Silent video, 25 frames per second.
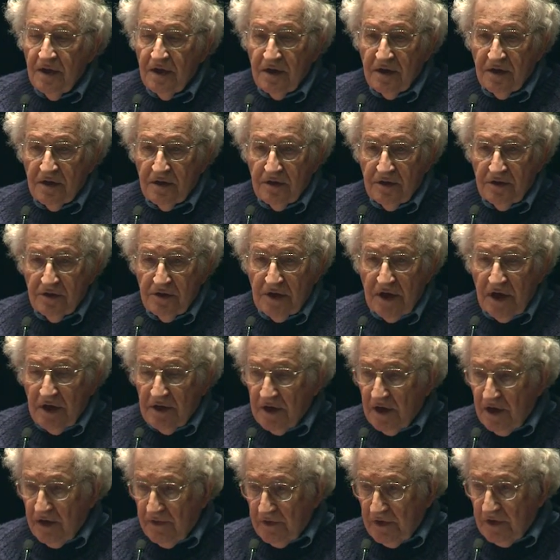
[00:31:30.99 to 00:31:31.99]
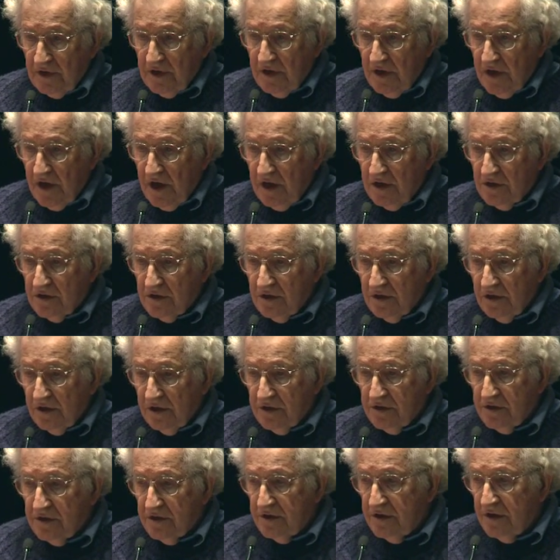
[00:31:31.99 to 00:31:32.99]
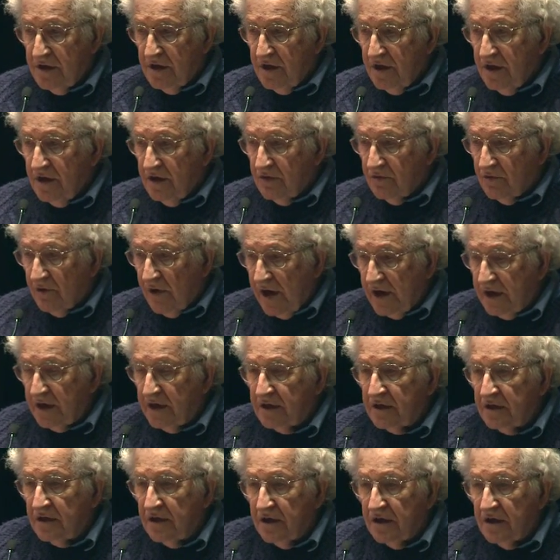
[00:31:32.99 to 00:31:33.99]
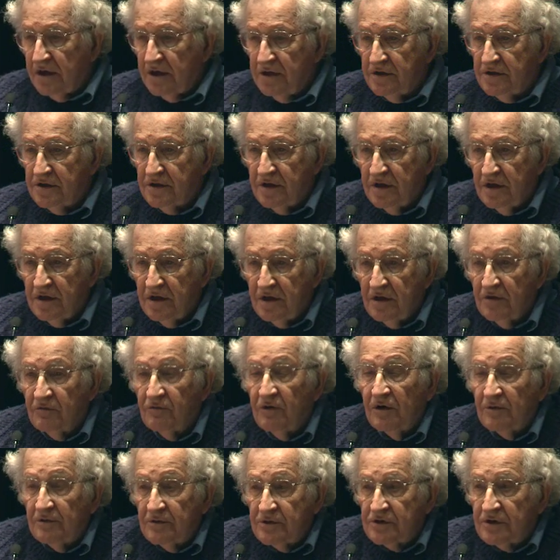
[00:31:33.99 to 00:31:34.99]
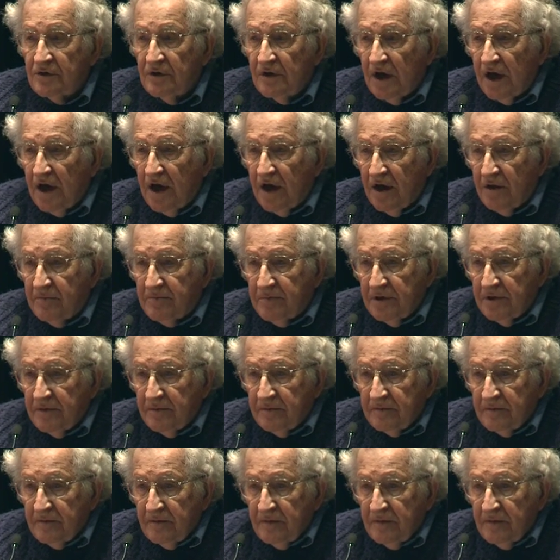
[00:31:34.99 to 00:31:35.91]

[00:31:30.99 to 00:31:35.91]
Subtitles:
the South African nationalists recognized what was going to happen.